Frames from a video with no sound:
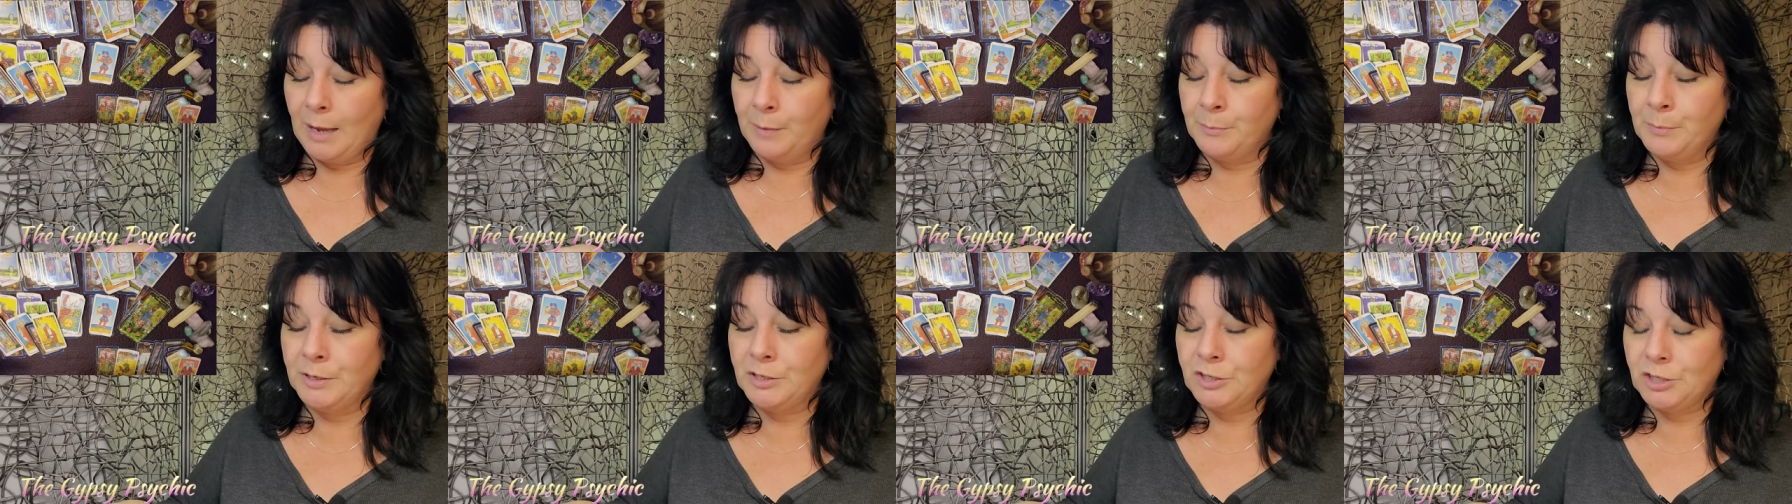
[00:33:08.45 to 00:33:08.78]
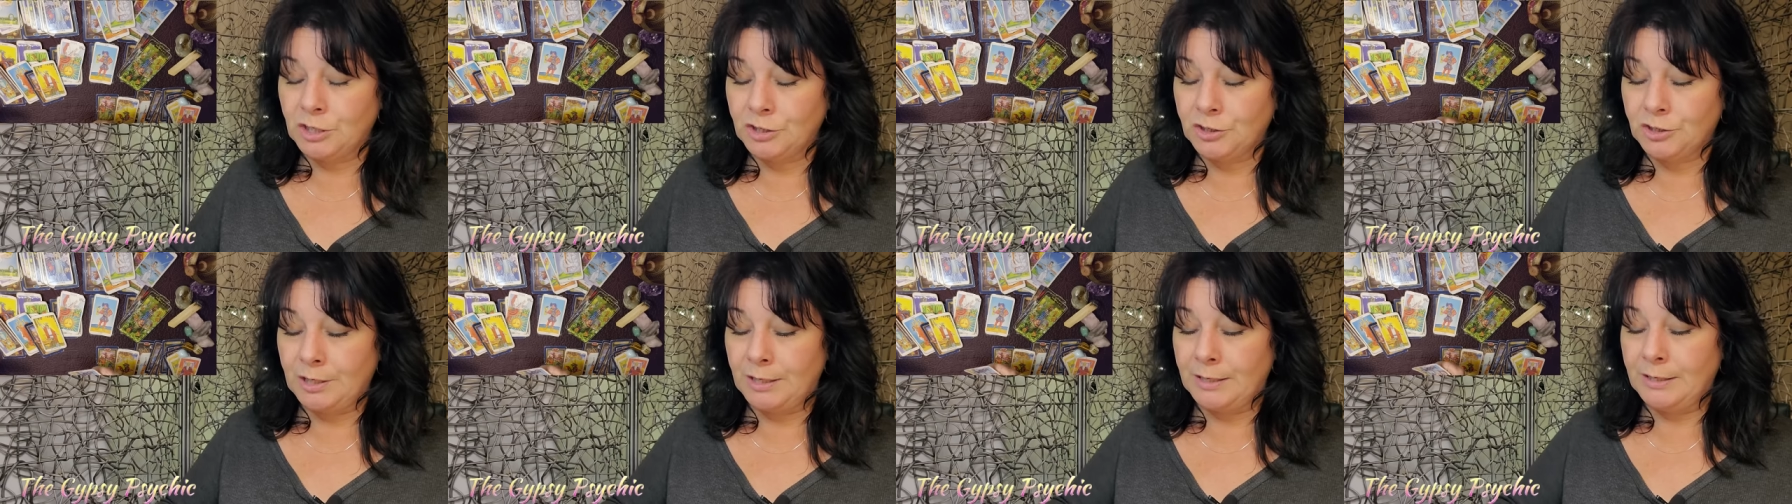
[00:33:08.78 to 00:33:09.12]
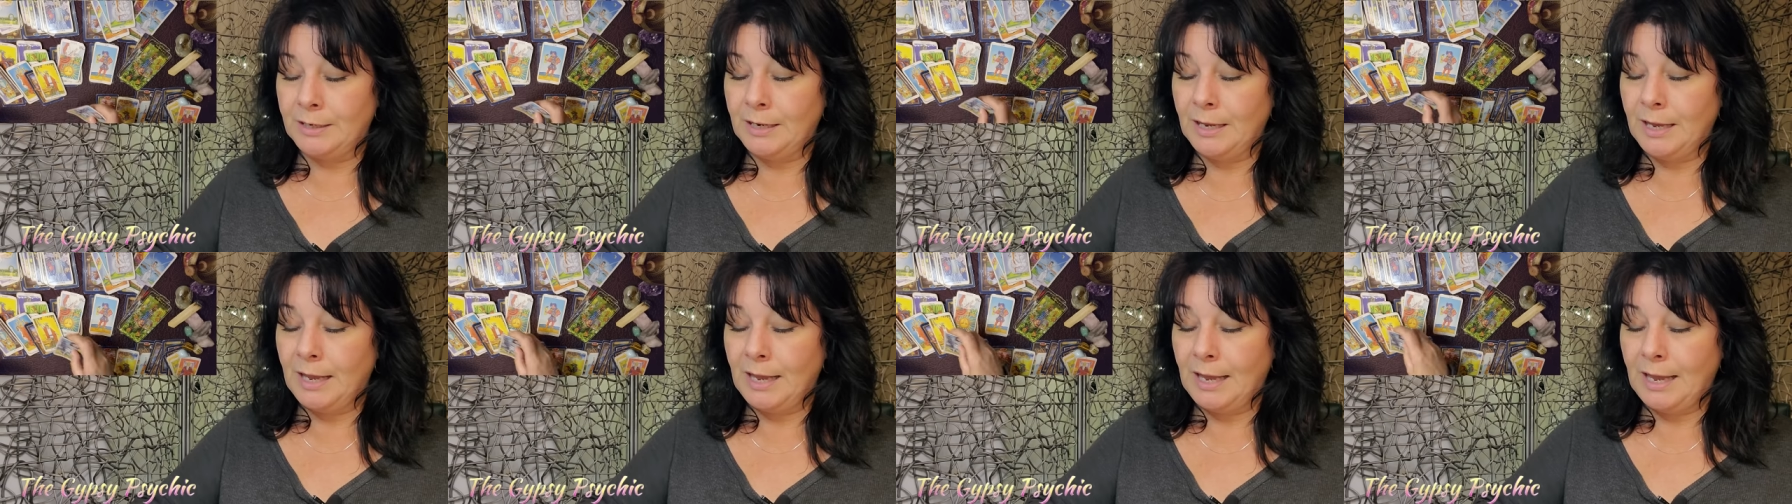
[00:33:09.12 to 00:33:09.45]

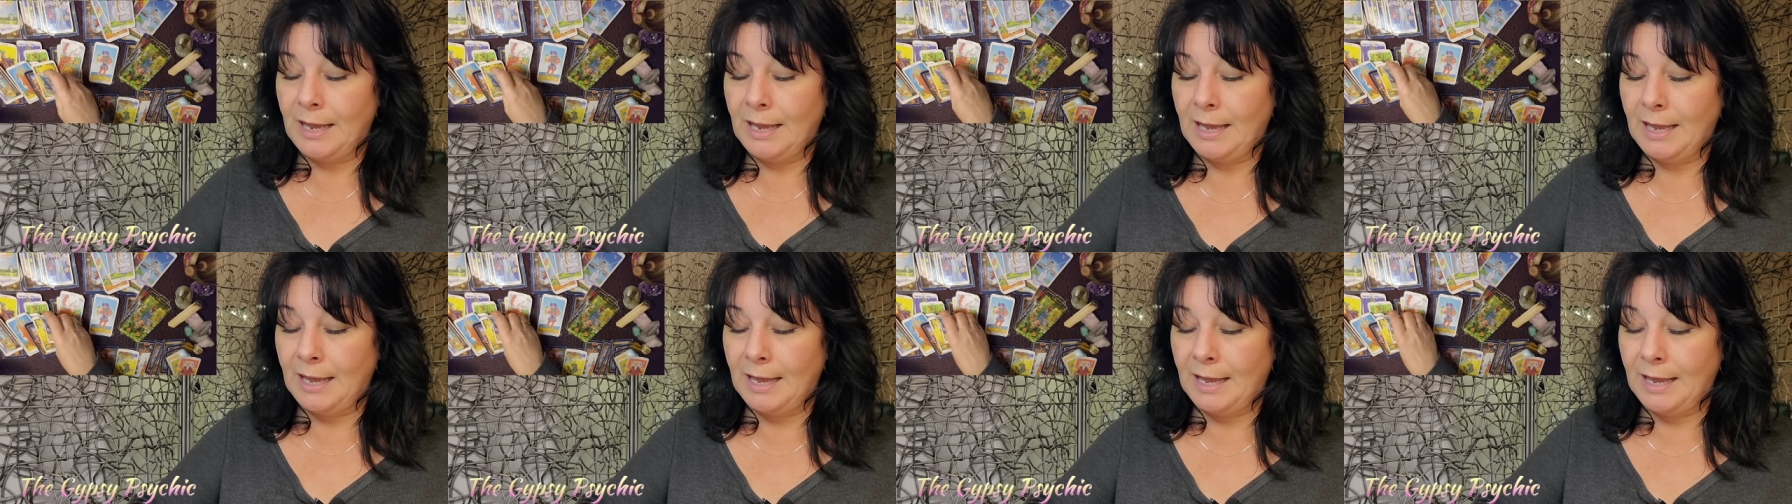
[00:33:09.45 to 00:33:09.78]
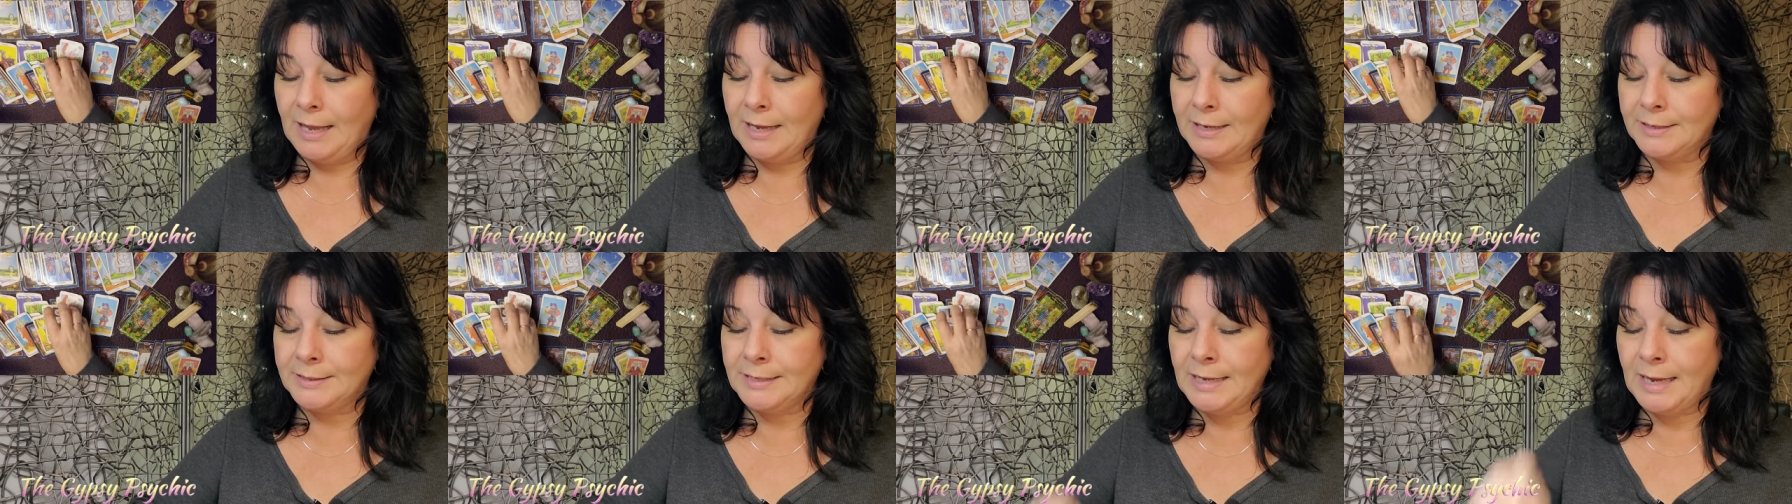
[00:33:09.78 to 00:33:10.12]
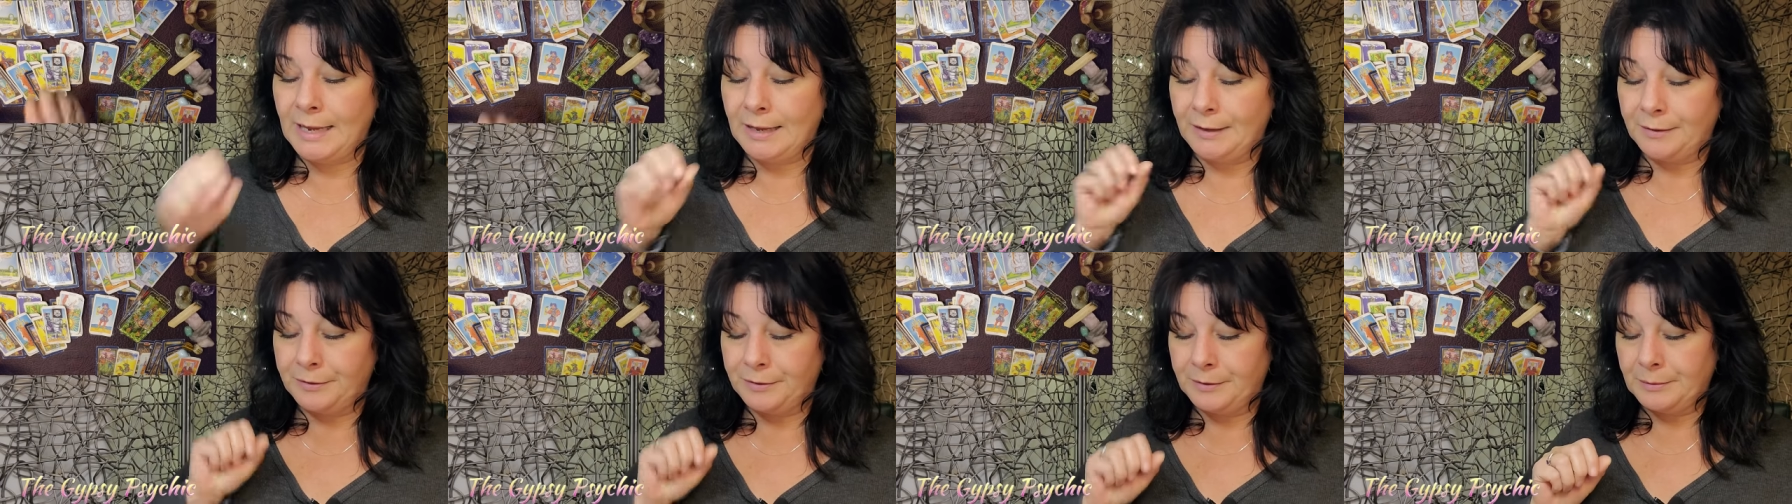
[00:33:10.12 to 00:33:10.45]
magician and
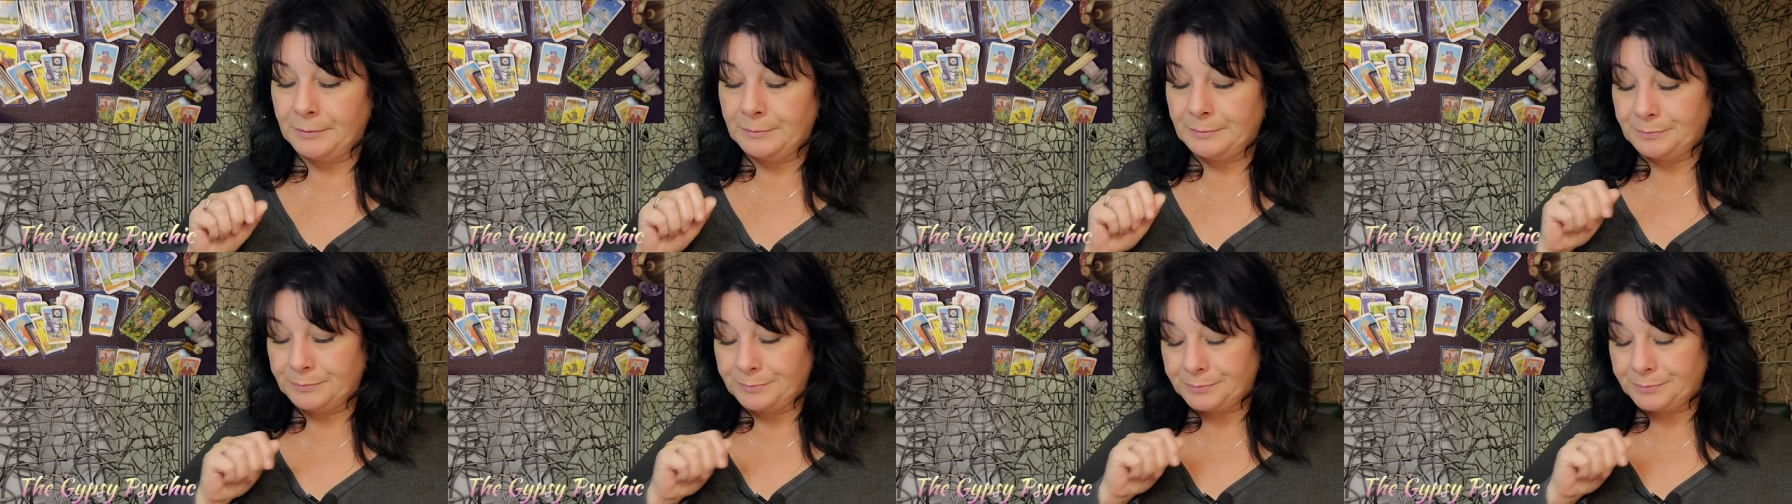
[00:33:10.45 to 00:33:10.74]
death.